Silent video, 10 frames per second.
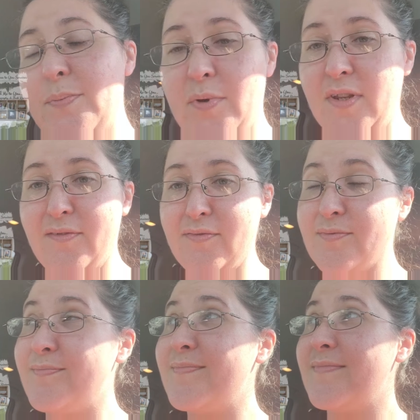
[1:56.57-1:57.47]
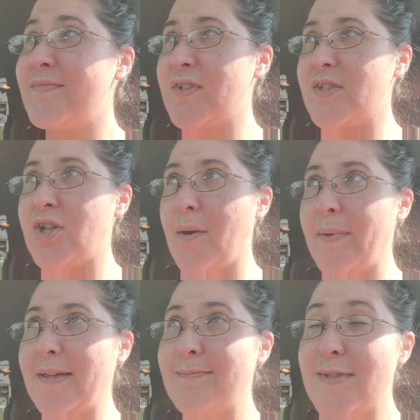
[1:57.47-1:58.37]
the point of just
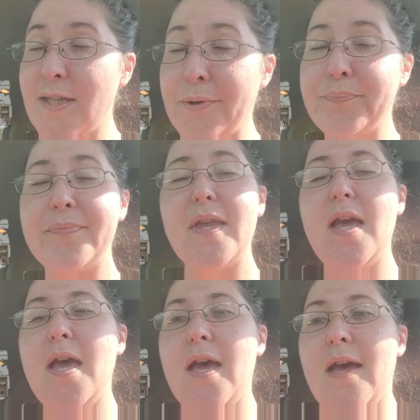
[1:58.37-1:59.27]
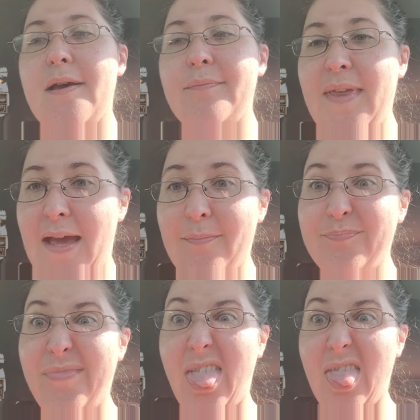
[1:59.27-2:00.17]
shopping? So, yeah.
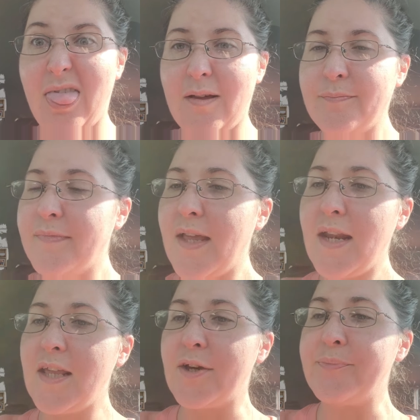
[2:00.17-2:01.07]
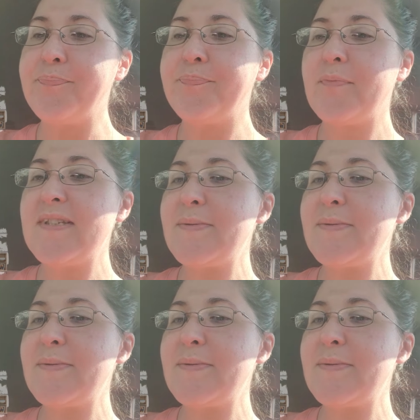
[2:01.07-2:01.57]
Anyhow, we'll see